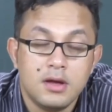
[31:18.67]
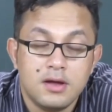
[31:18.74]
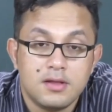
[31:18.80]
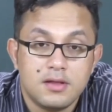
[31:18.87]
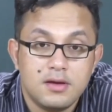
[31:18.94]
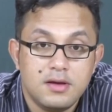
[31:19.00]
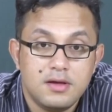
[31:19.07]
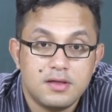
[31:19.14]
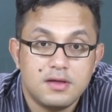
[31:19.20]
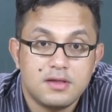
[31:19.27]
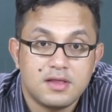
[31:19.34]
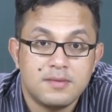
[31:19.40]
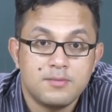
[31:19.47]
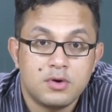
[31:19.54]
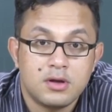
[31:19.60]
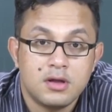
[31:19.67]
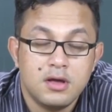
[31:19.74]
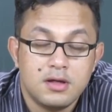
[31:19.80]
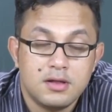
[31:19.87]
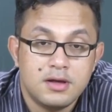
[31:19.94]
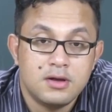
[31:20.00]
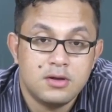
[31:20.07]
Is, is someone,
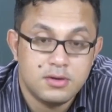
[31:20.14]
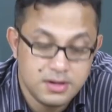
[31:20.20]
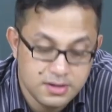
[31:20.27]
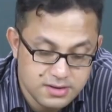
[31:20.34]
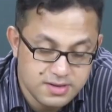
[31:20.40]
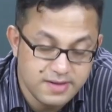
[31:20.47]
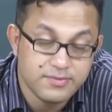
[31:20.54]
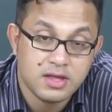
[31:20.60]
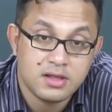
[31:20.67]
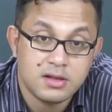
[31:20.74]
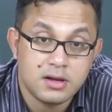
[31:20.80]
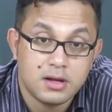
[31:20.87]
uh, you know, is something